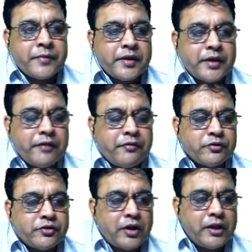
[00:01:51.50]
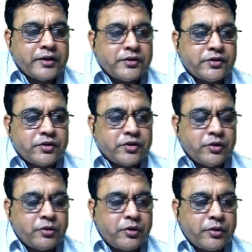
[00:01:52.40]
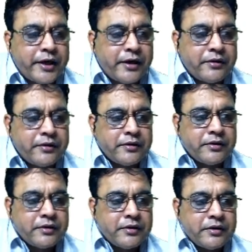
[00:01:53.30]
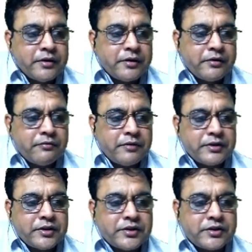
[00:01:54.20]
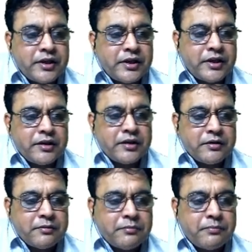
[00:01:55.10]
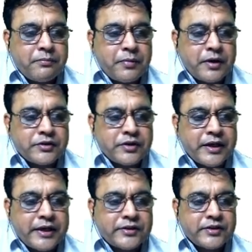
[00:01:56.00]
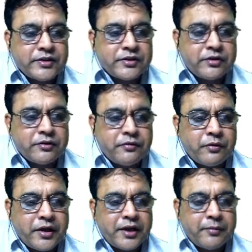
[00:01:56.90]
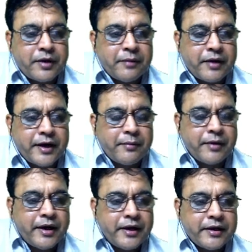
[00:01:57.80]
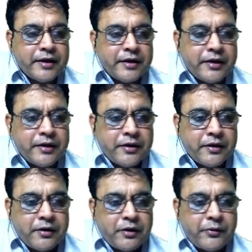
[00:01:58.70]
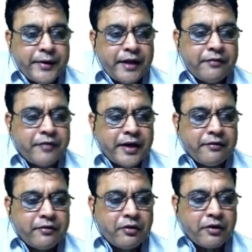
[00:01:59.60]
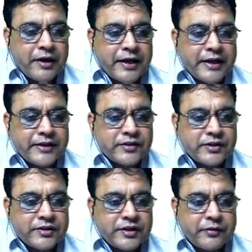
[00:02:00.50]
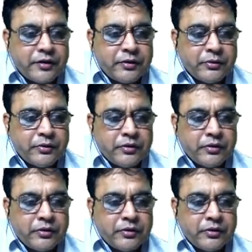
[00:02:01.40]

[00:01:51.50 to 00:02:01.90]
If you solve this, you're going to get 160 plus LS is equal to 14 multiplied by 25, or LS is equal to